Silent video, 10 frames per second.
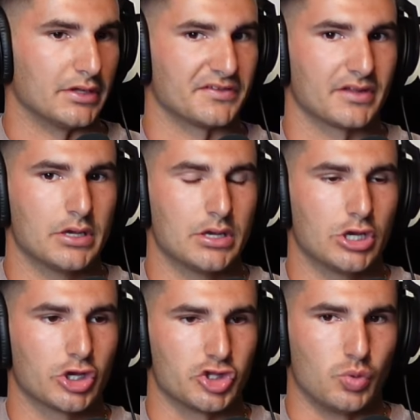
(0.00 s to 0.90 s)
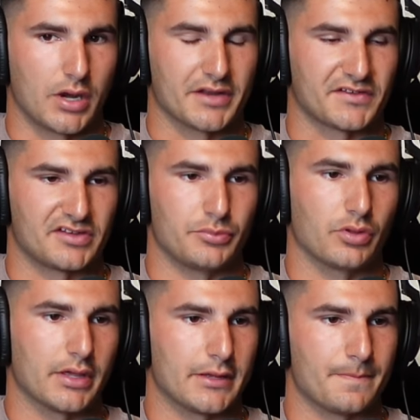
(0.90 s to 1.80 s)
Is you want to
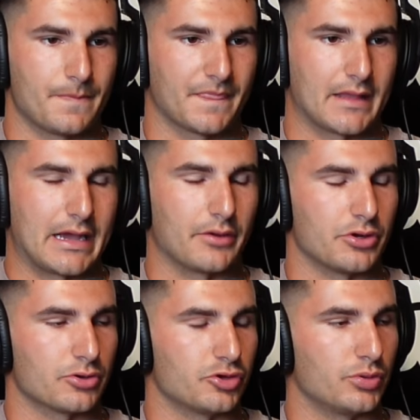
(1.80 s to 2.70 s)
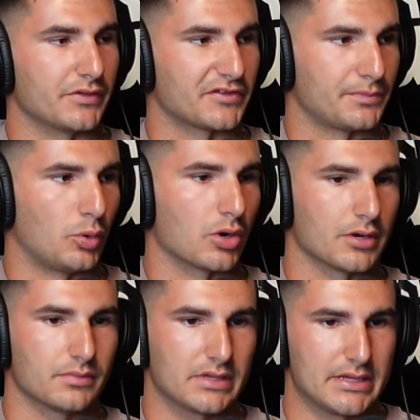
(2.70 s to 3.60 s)
simulate how you're doing the
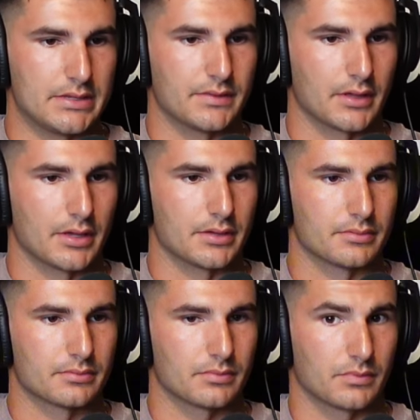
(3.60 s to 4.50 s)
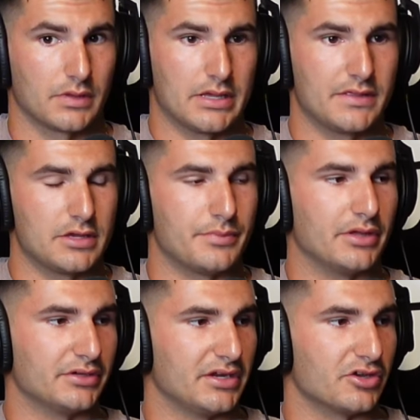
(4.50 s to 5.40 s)
sport in the
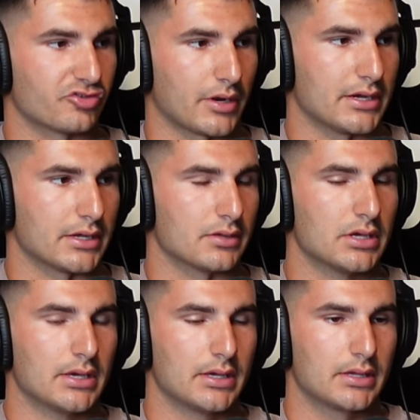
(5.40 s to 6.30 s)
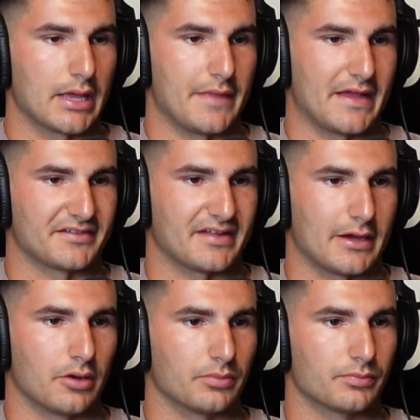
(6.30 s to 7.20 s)
ability to train it, and that's
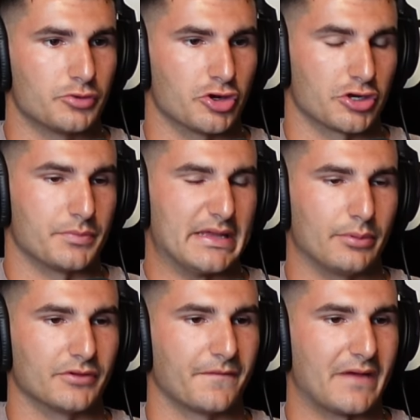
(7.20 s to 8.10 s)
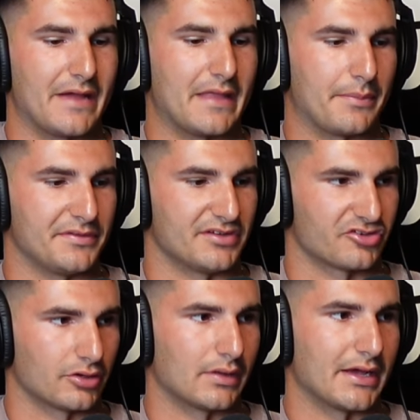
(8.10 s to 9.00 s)
how you're going to be able to find that
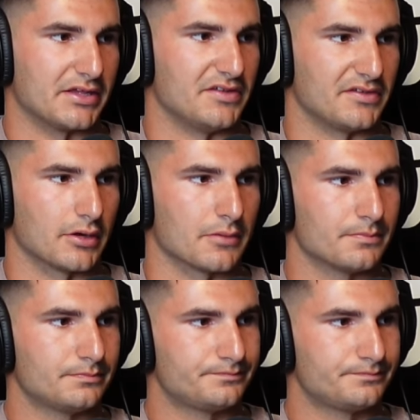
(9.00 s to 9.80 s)
position a lot easier.